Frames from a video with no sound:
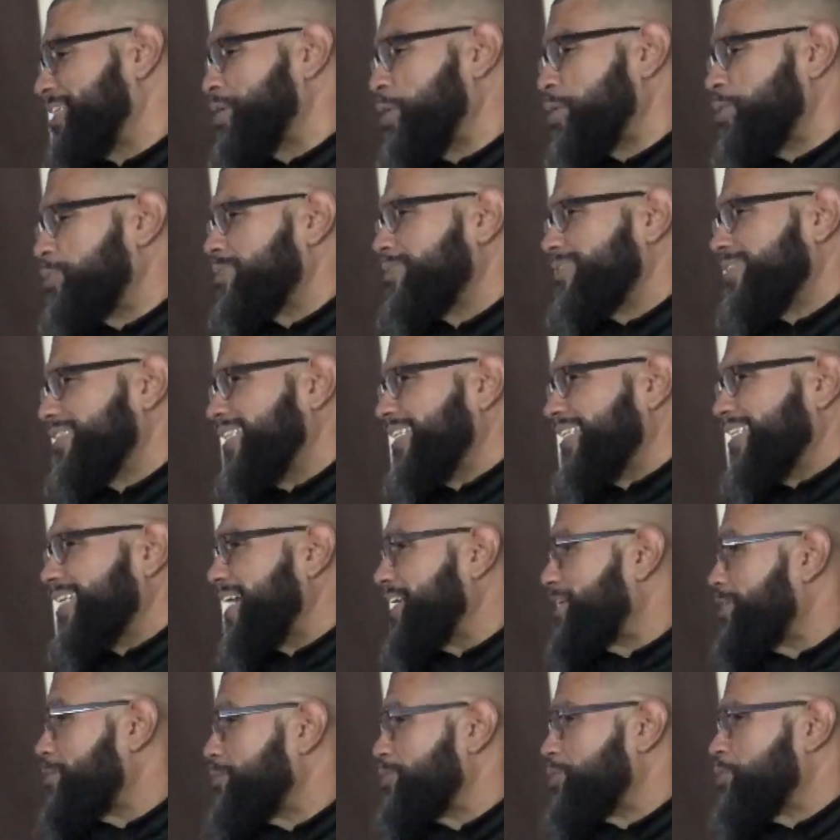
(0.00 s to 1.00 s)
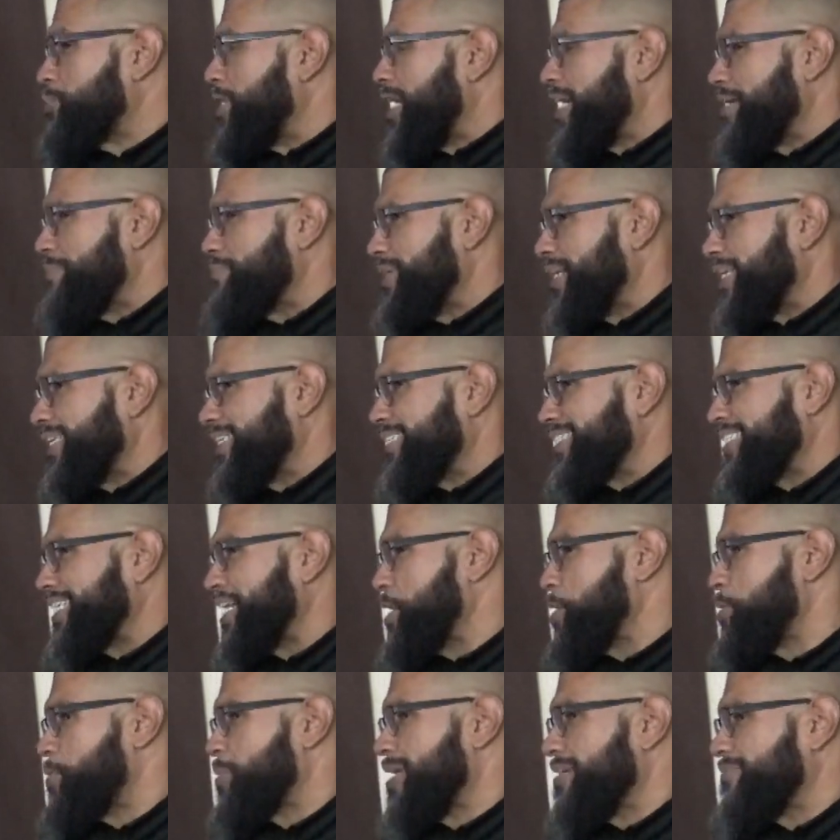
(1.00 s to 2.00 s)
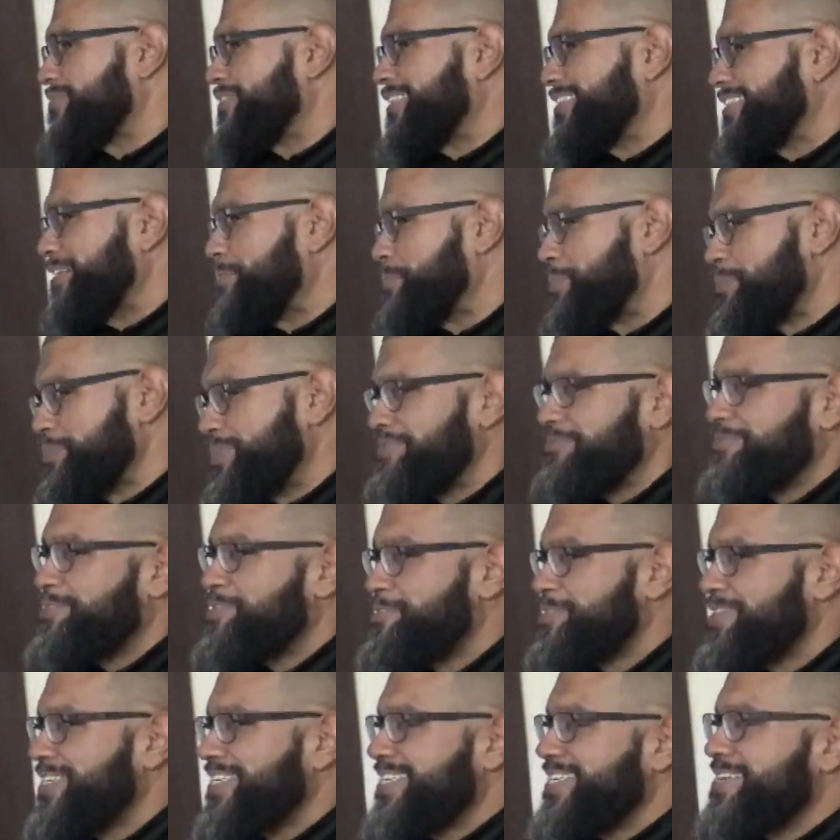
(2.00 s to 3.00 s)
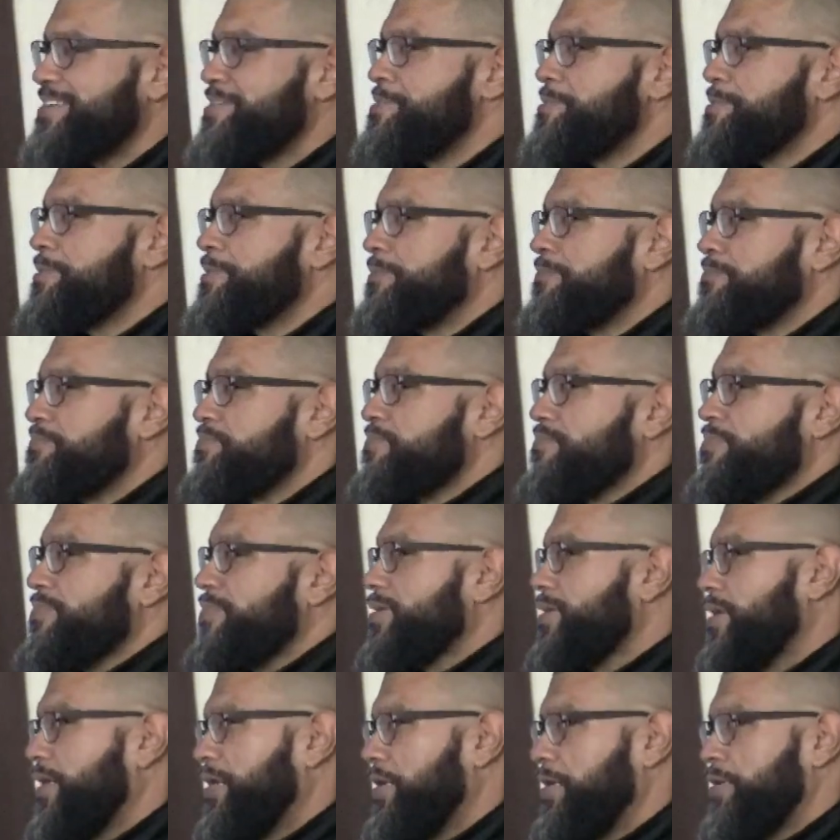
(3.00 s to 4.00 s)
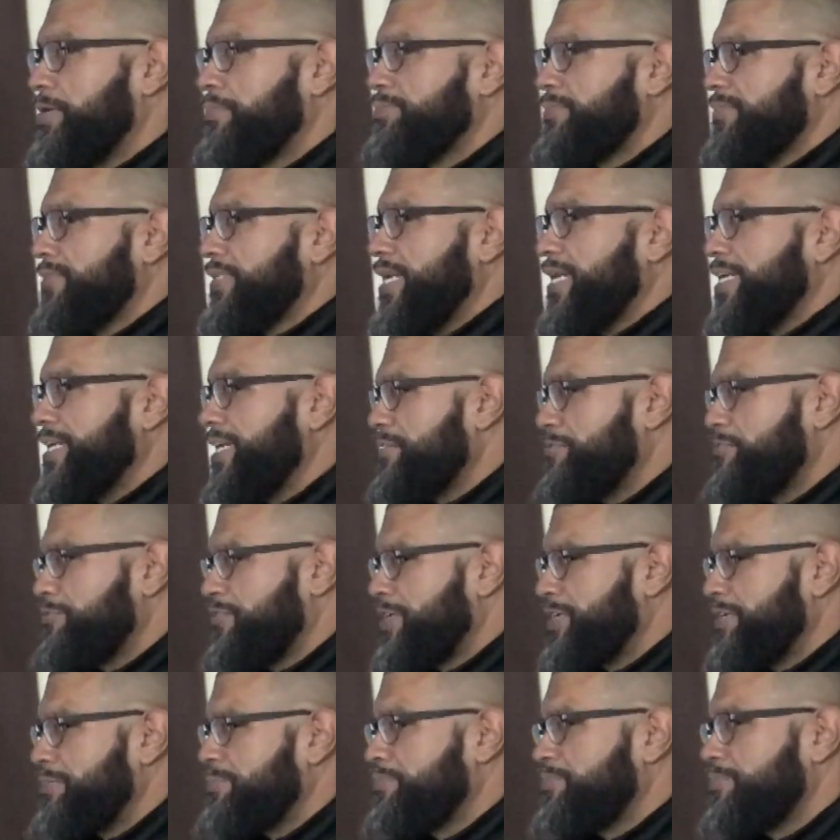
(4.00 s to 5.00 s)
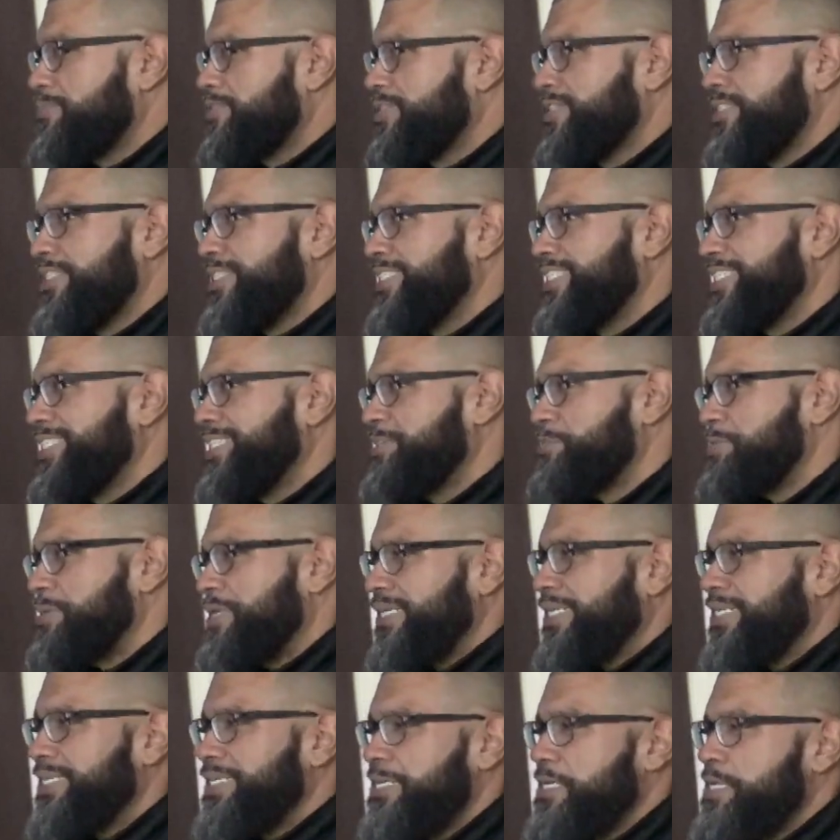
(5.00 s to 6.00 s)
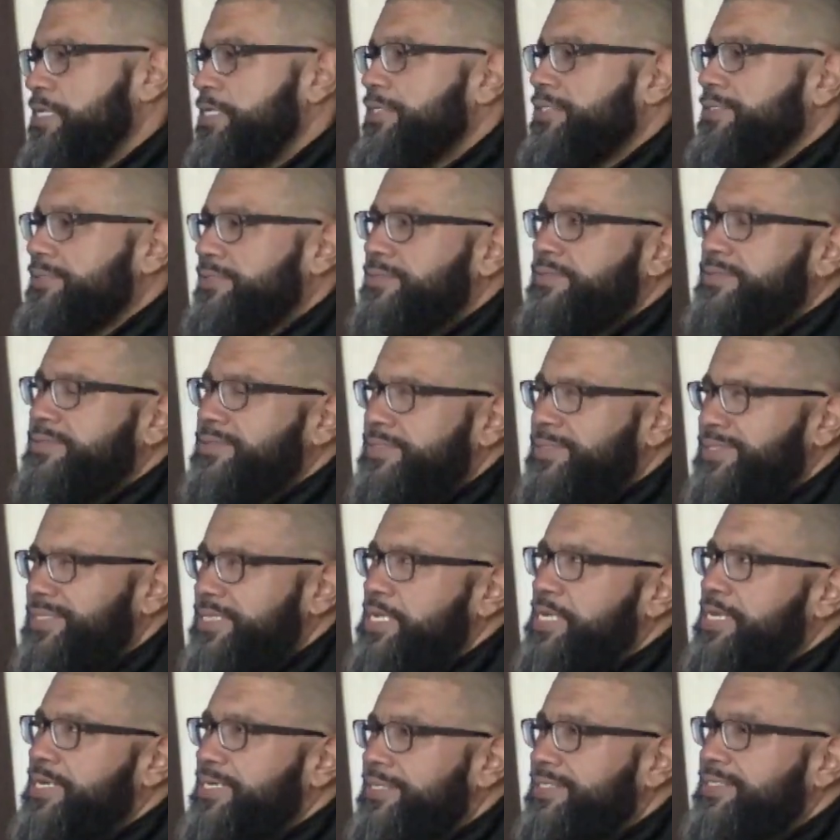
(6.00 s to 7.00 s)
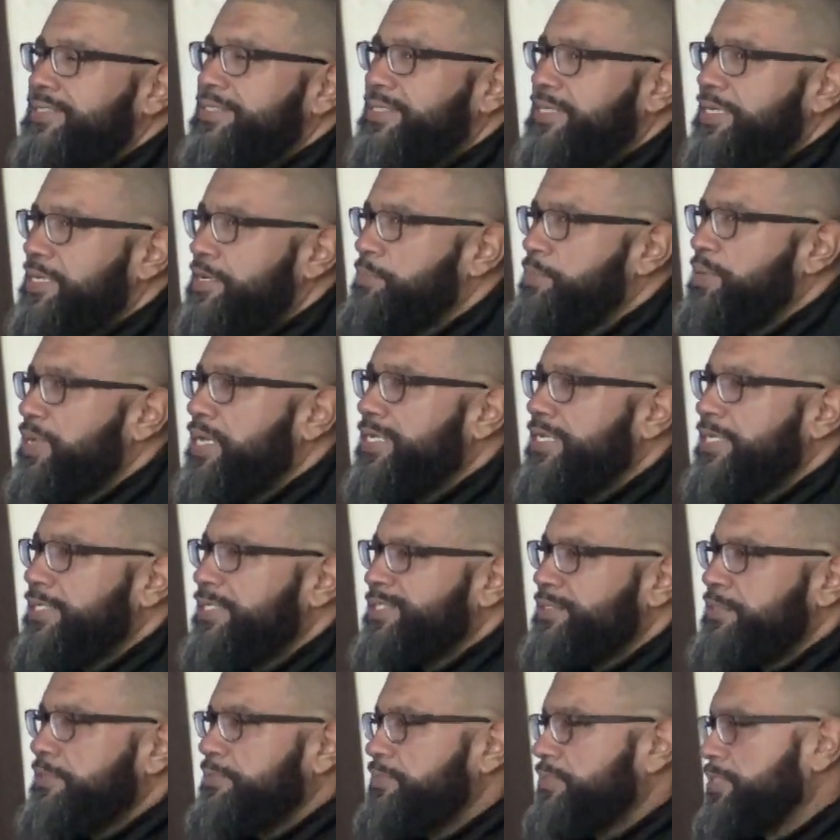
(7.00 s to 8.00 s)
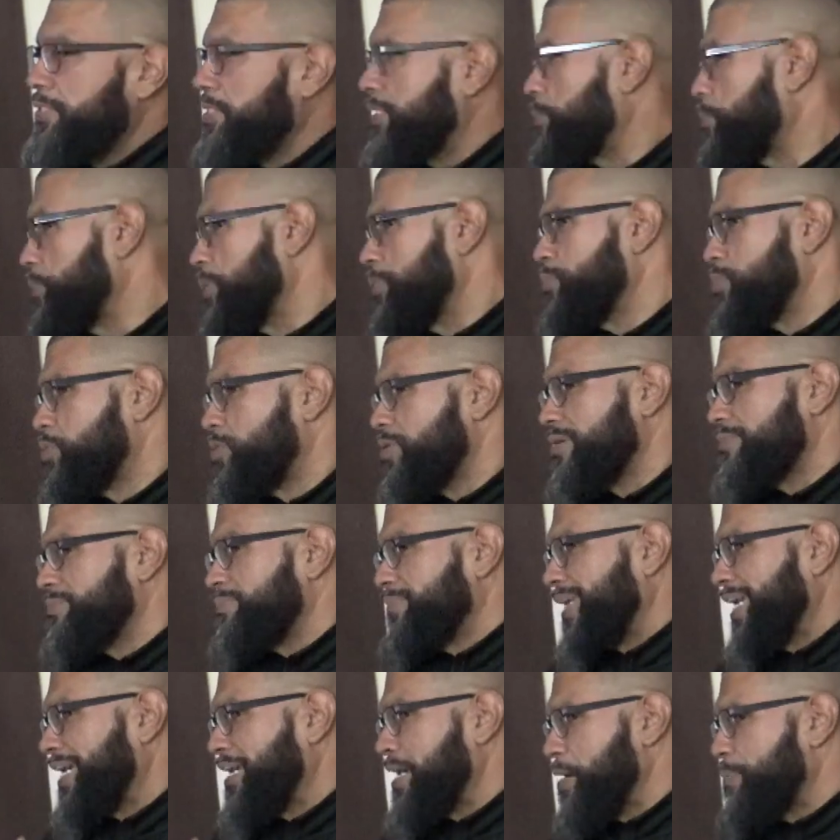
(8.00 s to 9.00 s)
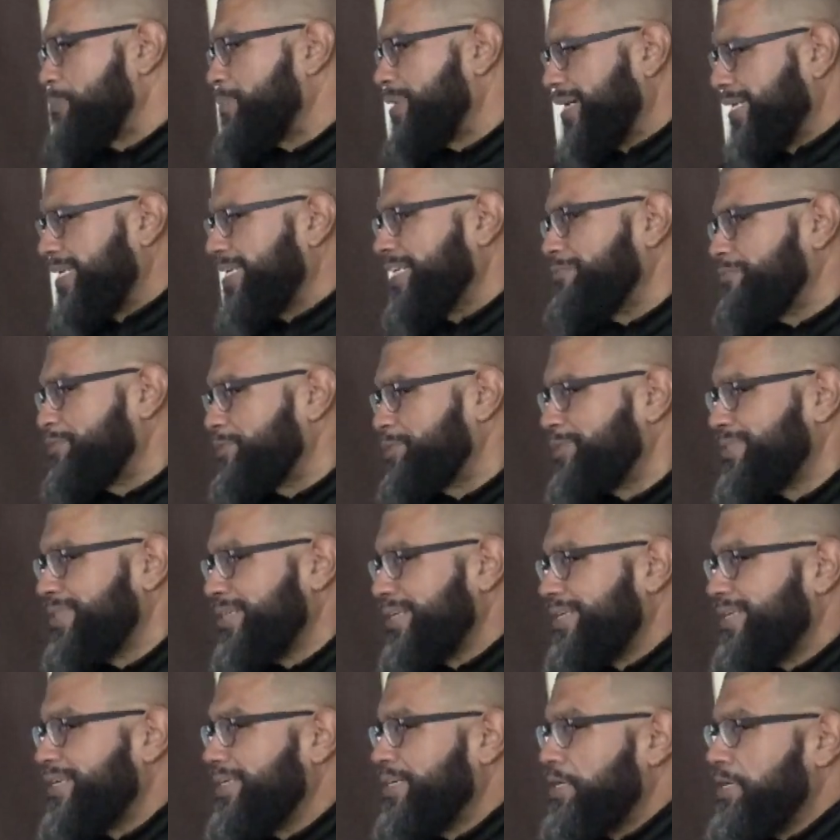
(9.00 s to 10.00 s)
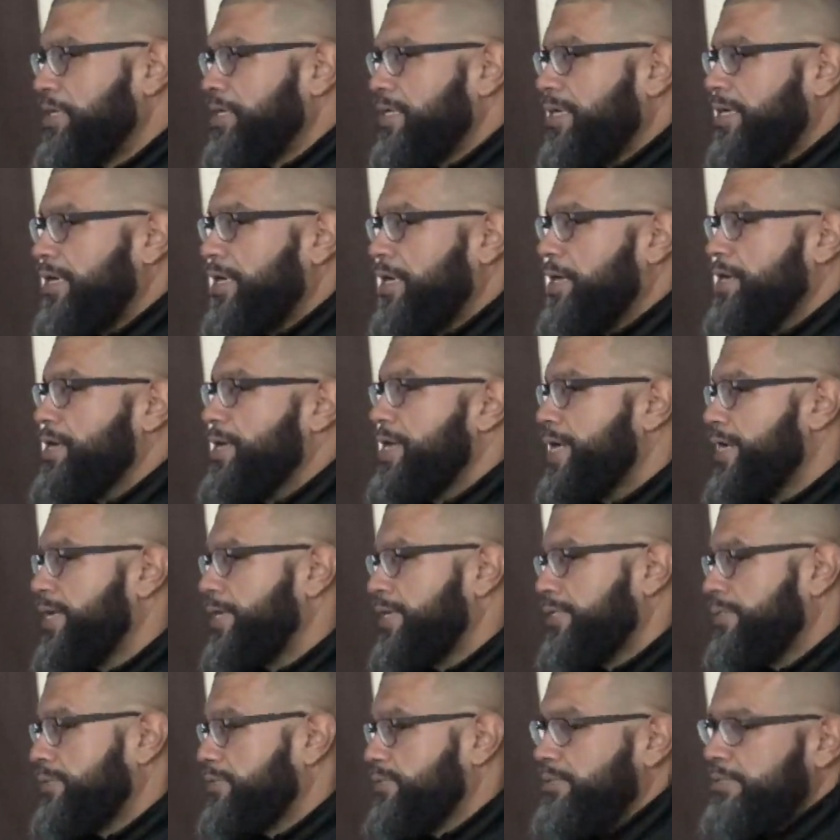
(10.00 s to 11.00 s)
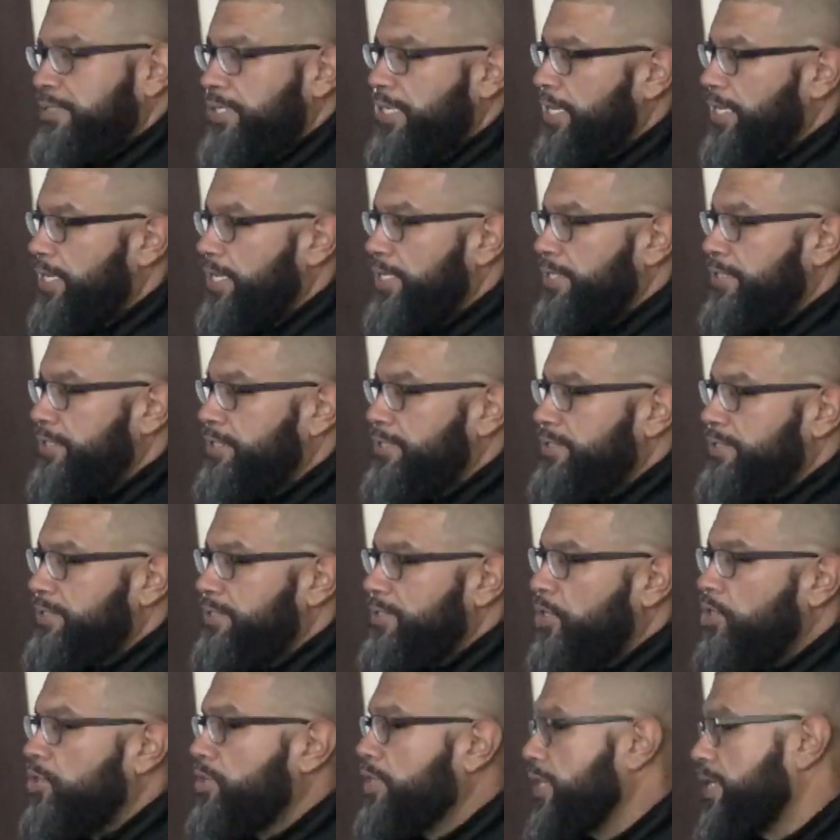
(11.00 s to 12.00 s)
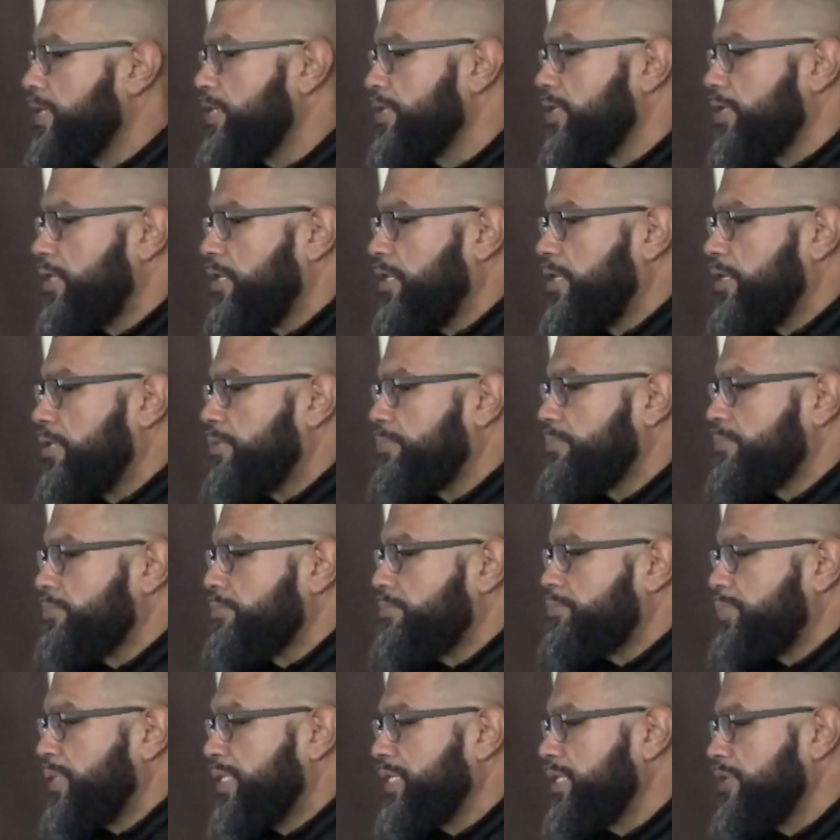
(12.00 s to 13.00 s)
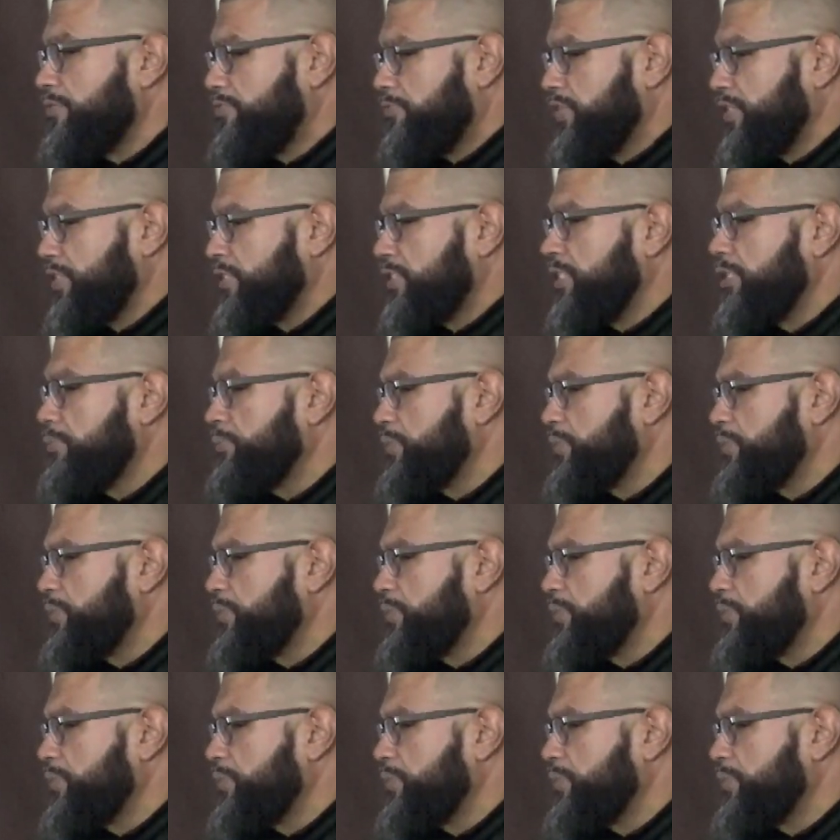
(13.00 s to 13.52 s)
I don't do high maintenance. I don't have the temperament for it. I get fed up really quick. Yeah, but I need someone more like on my level. And okay, Plenty of Fish